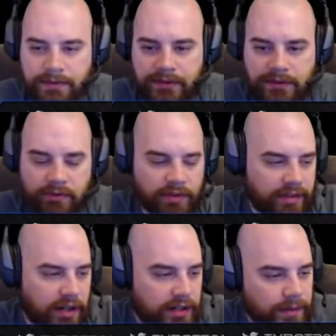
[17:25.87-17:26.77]

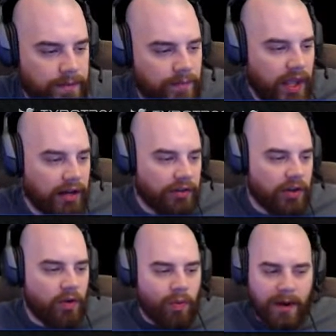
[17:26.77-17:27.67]
Revert. I don't
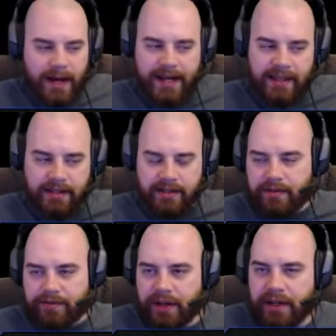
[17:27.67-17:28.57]
know why that didn't
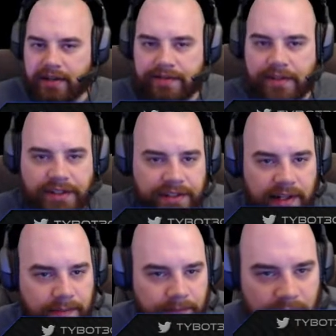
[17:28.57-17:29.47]
fire the first
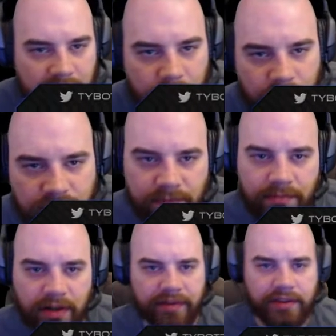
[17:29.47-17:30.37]
time. That was
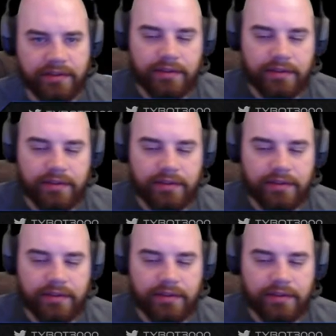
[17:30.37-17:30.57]
perfect.